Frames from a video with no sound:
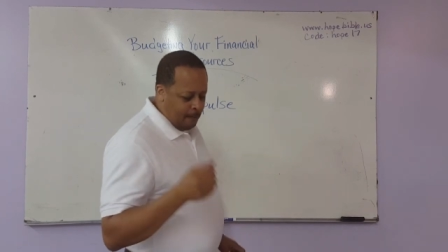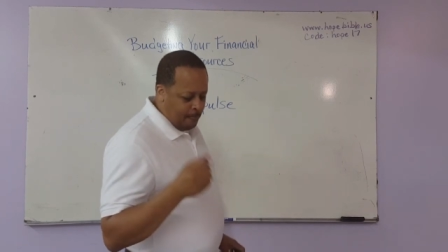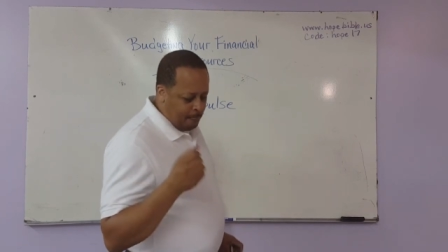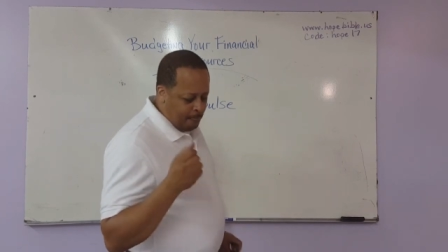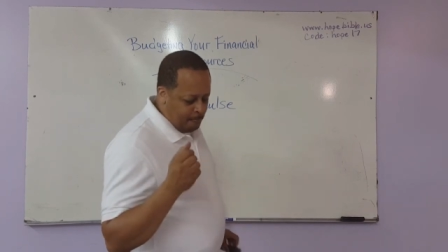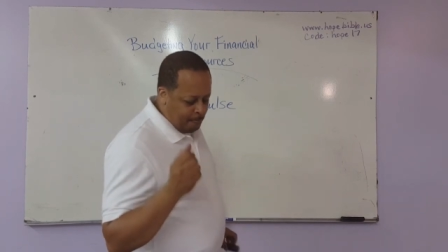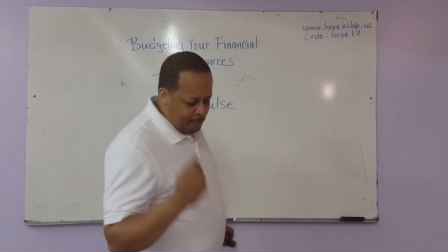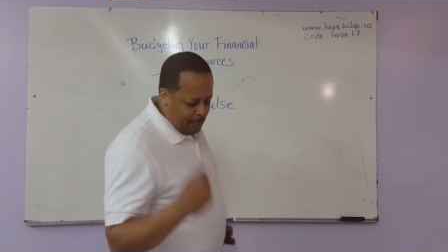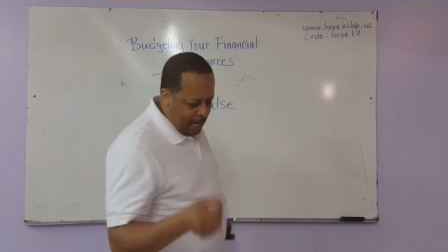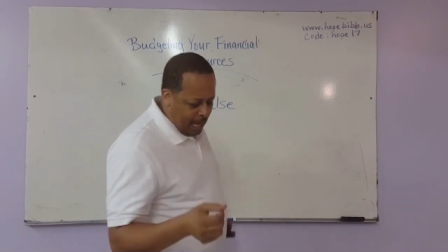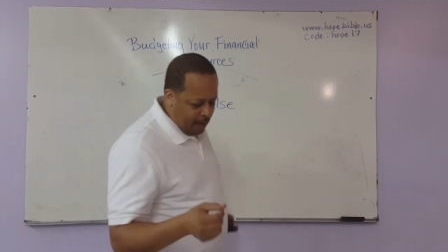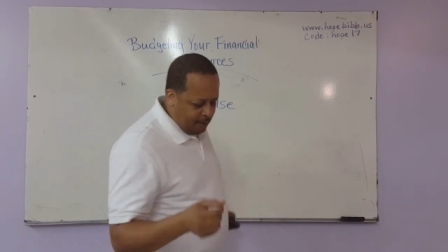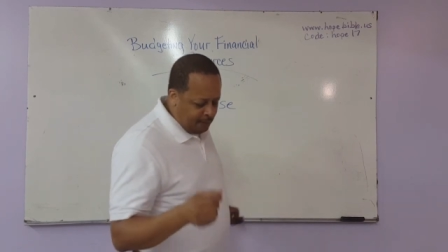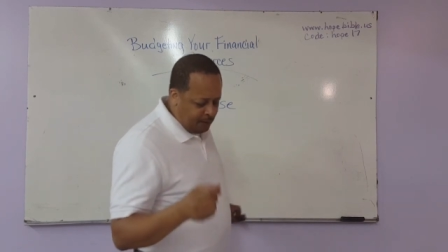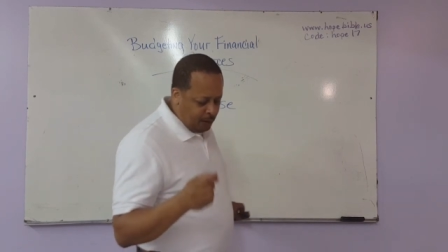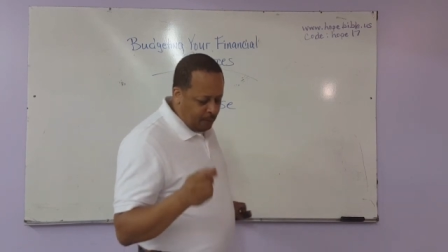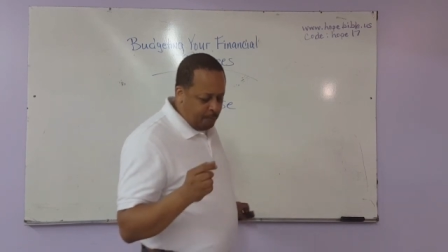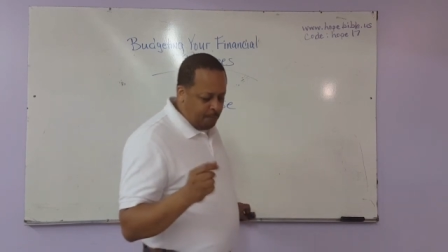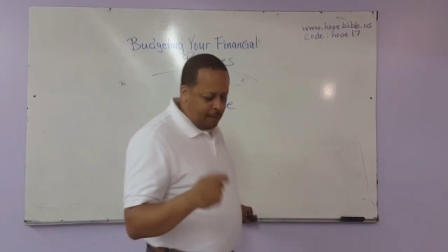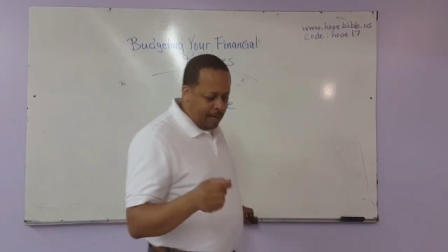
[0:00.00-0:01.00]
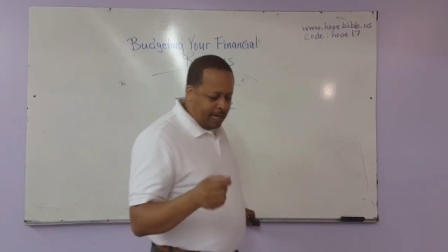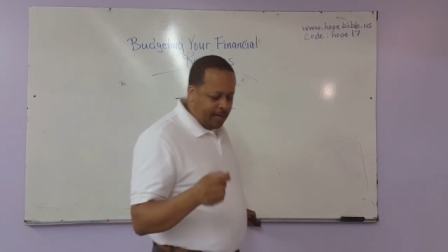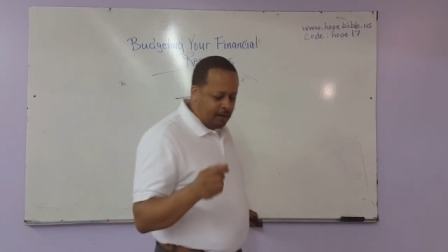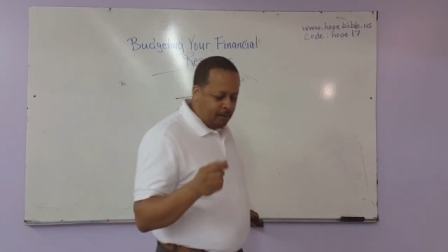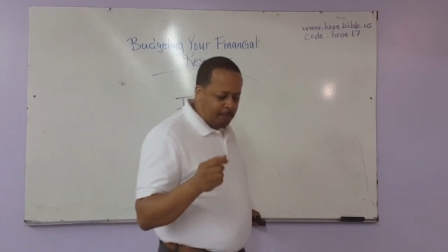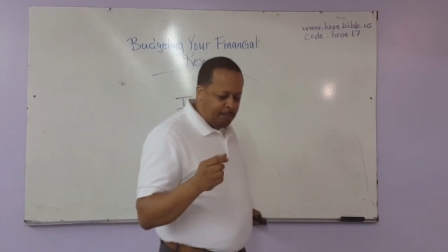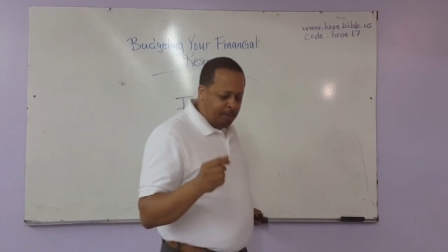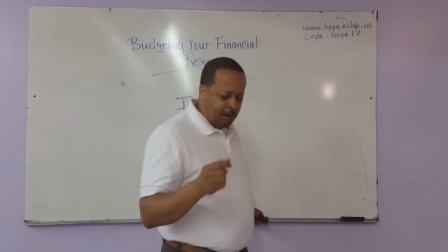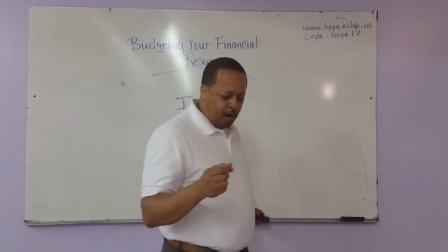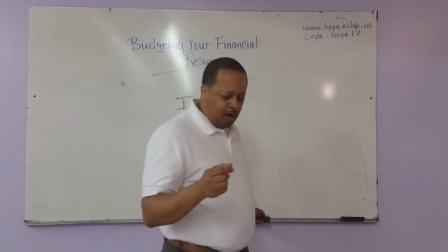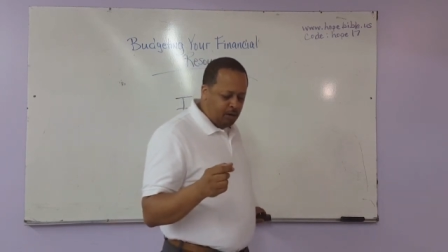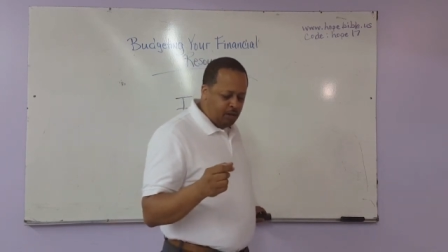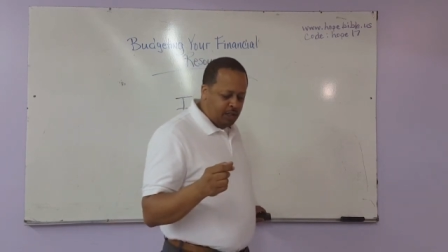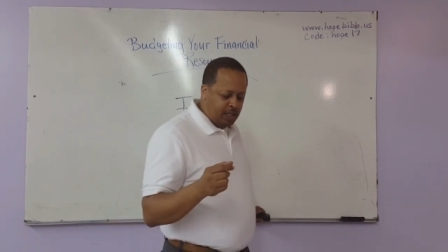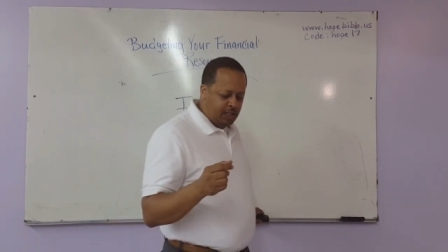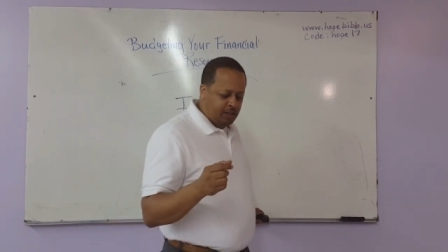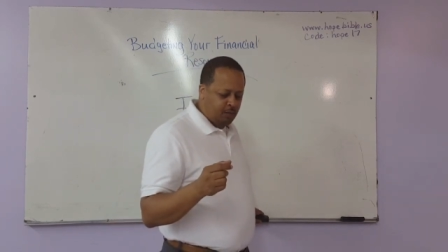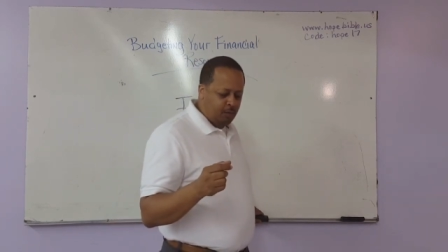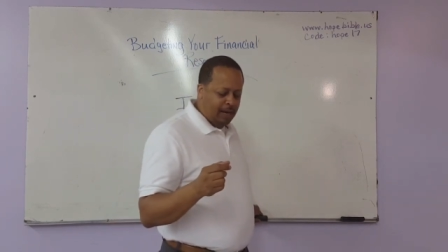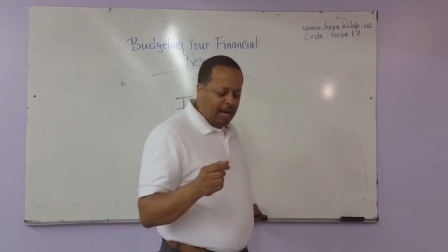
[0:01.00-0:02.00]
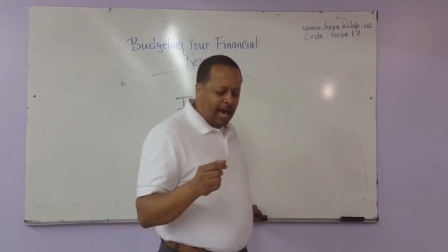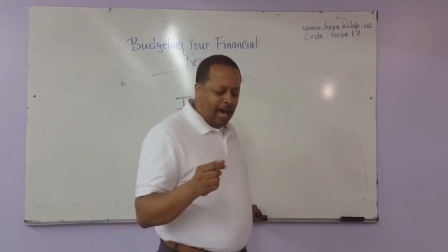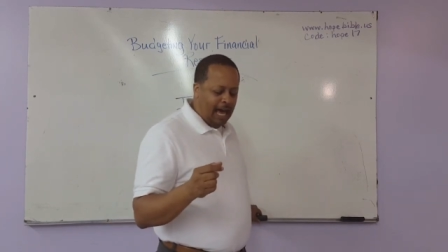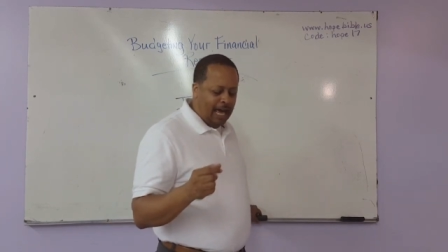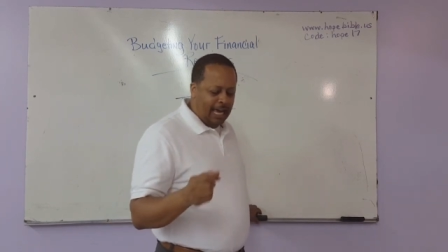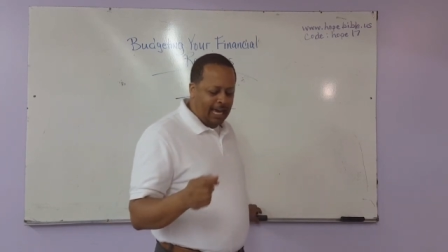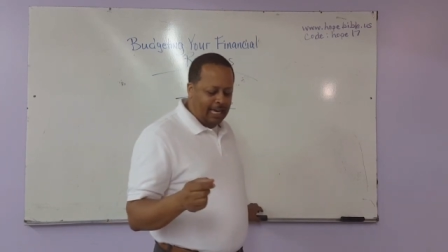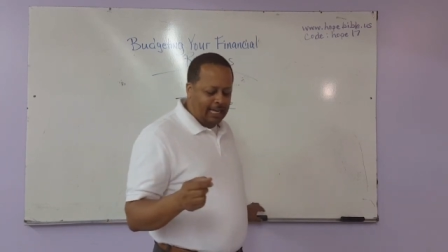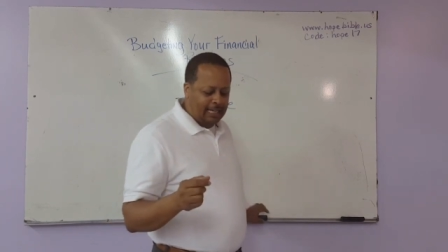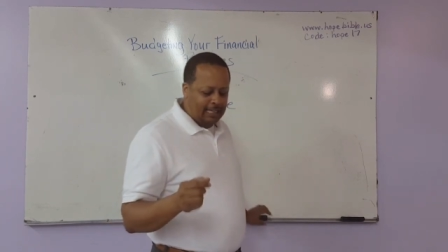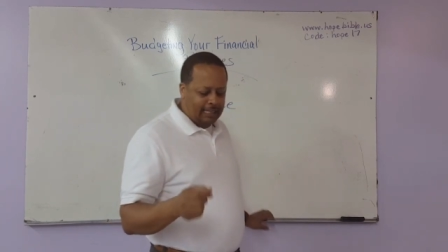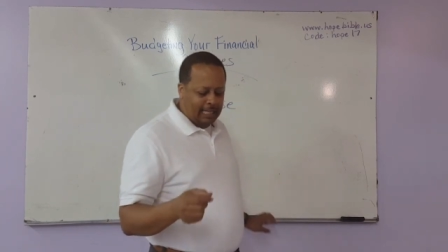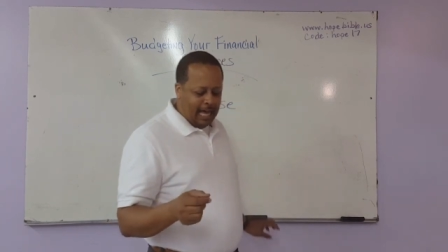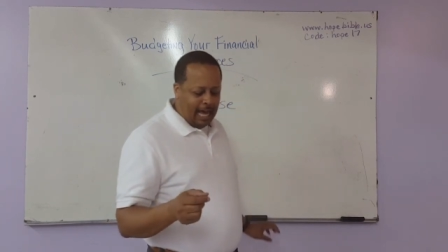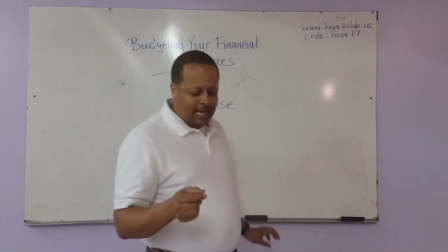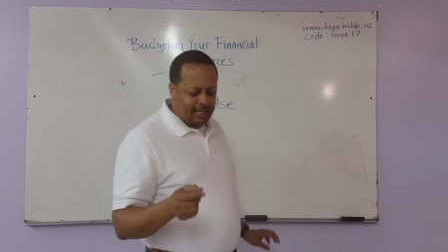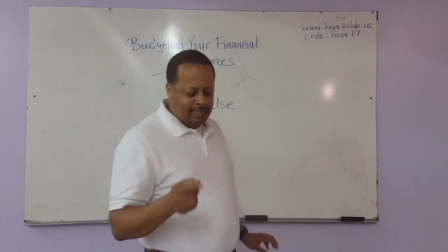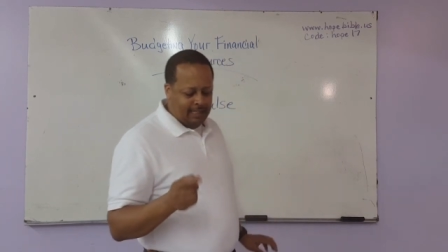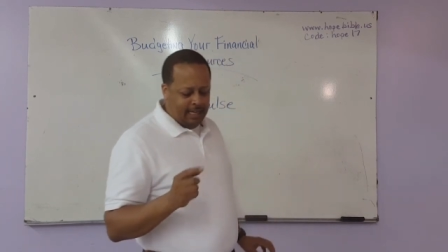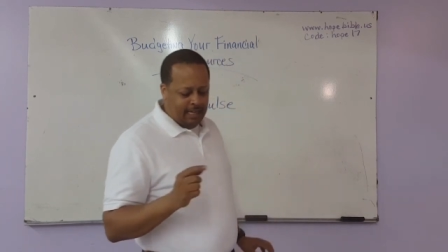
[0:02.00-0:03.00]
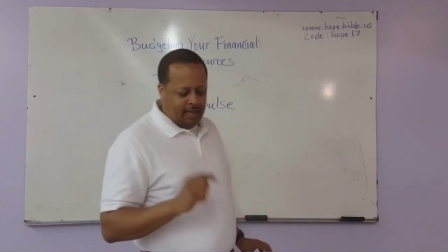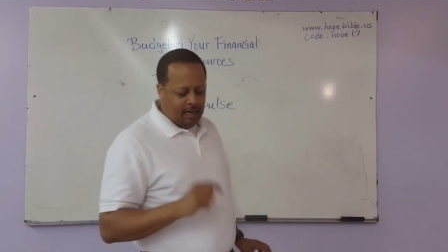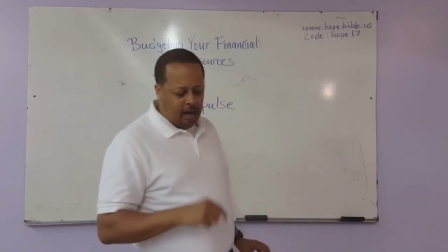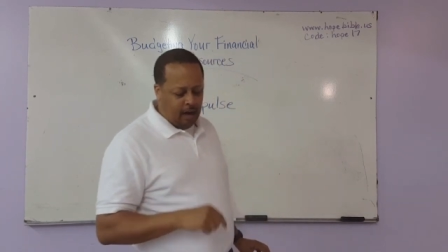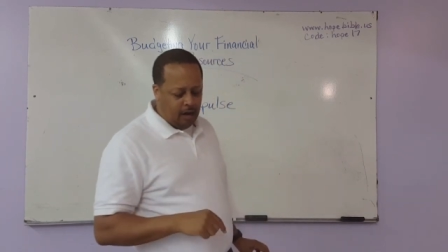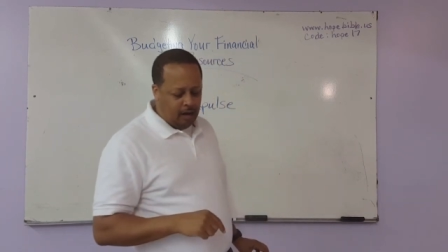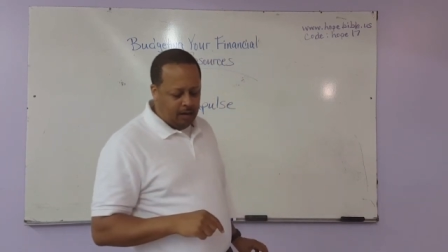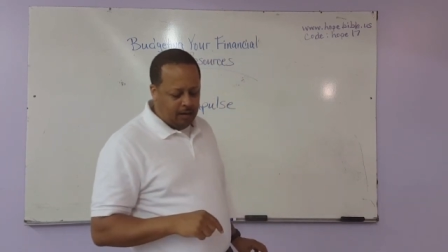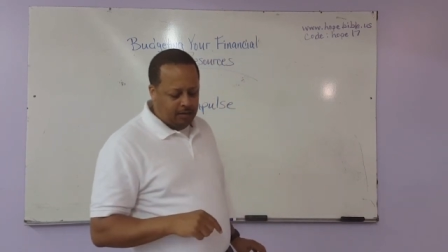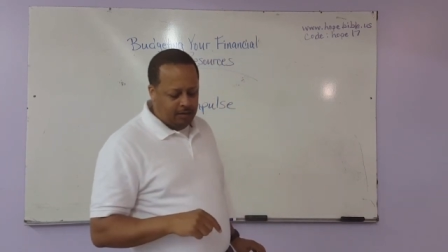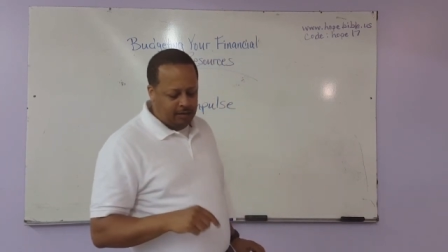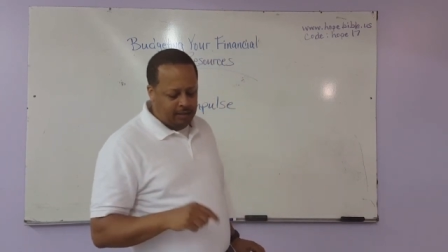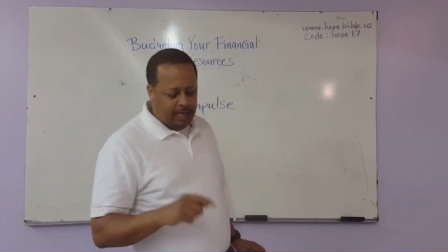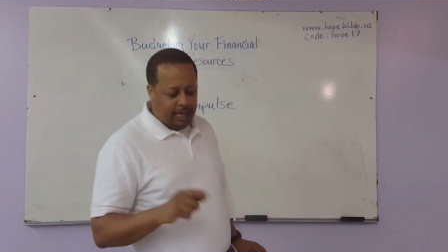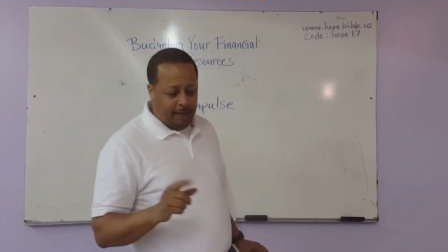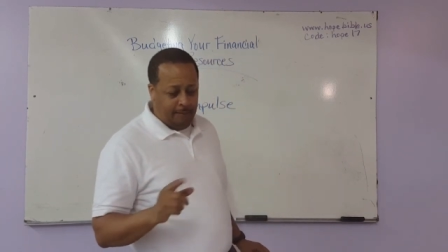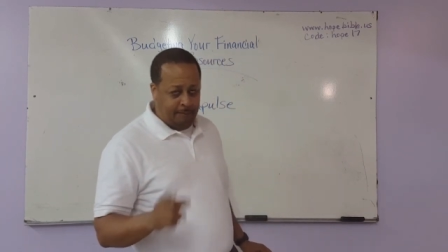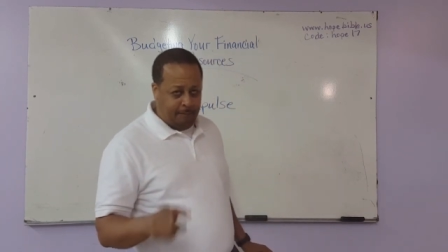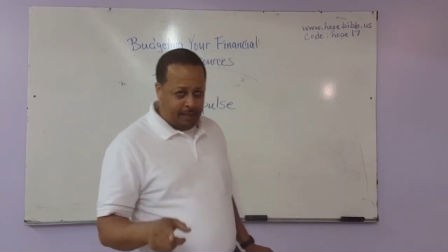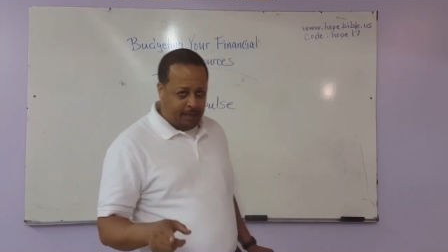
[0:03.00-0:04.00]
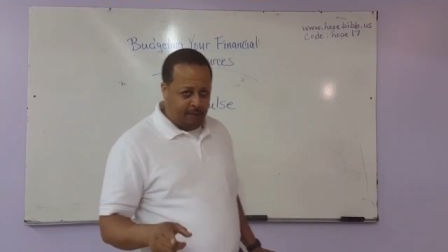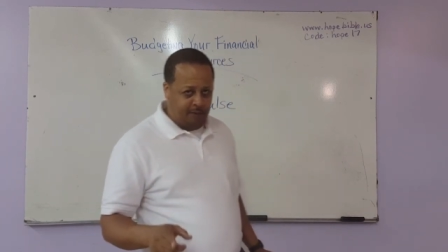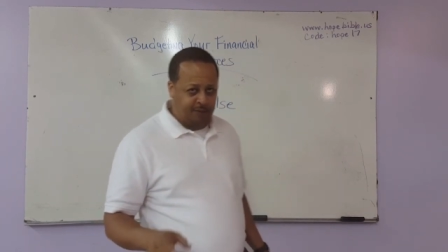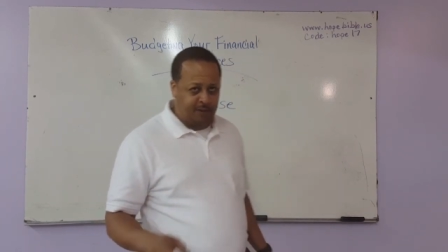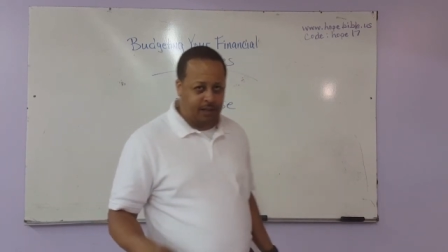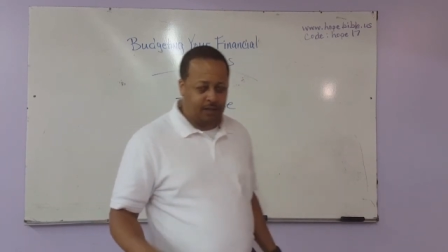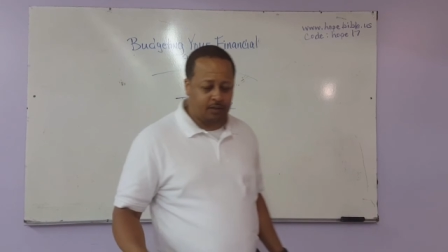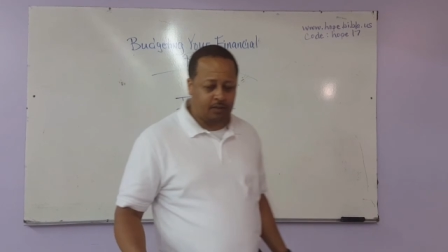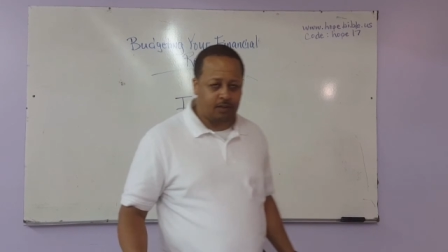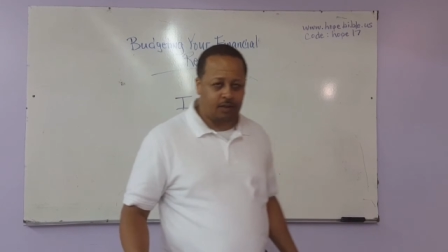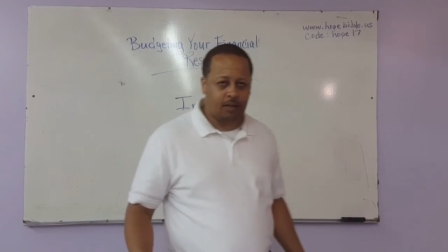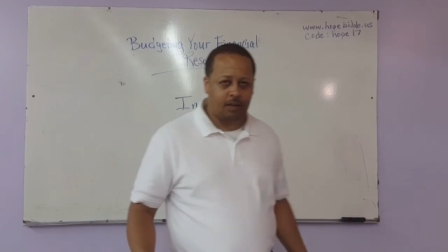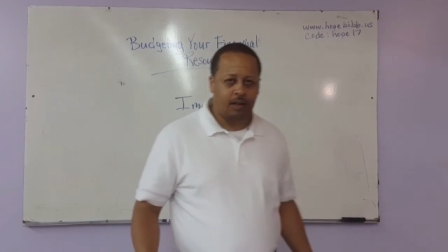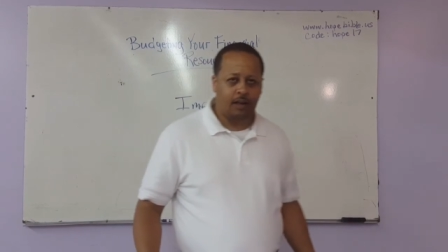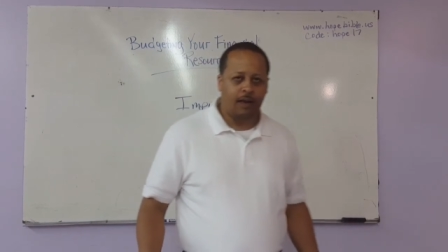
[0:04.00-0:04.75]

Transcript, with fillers: Never make a purchase without analyzing cost and benefits.